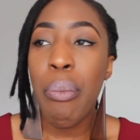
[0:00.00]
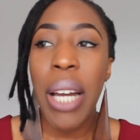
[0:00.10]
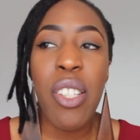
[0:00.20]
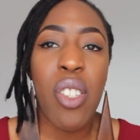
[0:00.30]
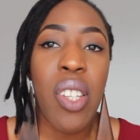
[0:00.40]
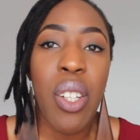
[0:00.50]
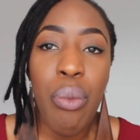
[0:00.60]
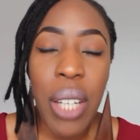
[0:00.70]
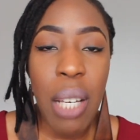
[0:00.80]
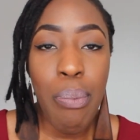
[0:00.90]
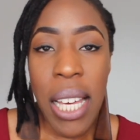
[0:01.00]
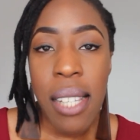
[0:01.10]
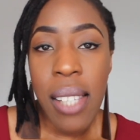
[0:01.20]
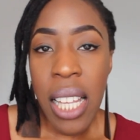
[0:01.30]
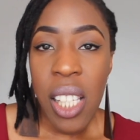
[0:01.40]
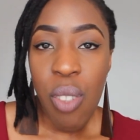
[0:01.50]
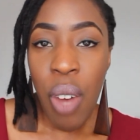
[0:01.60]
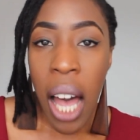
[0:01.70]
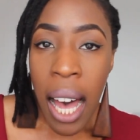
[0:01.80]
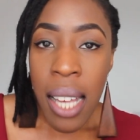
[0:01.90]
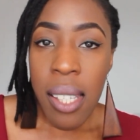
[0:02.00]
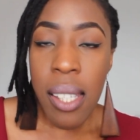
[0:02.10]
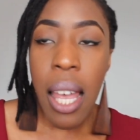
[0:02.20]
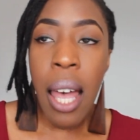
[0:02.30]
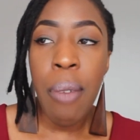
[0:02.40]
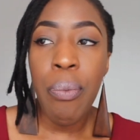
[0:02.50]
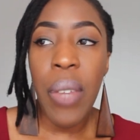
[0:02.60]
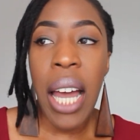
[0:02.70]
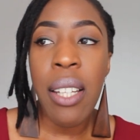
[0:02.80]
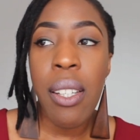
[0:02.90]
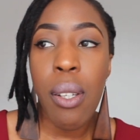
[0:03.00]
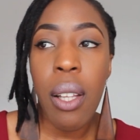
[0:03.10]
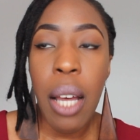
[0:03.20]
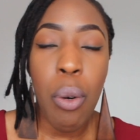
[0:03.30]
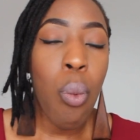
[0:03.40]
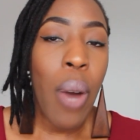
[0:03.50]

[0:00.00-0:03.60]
but it just didn't really make sense for us and like